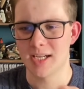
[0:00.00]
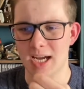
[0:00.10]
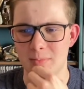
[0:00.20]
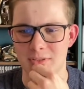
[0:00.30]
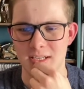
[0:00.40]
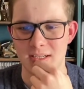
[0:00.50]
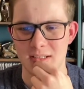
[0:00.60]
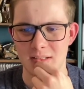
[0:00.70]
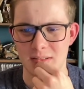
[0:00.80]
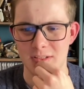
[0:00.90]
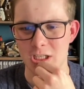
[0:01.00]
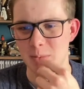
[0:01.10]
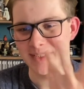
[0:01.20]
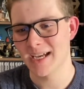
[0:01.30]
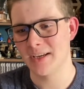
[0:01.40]
captain,
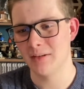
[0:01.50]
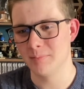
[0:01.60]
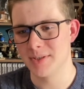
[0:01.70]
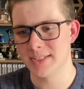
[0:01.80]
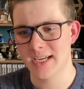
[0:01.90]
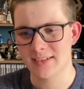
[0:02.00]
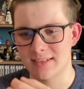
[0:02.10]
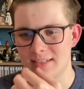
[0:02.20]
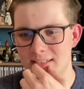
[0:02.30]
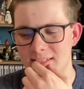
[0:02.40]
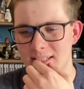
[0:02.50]
Toby Zed possessed,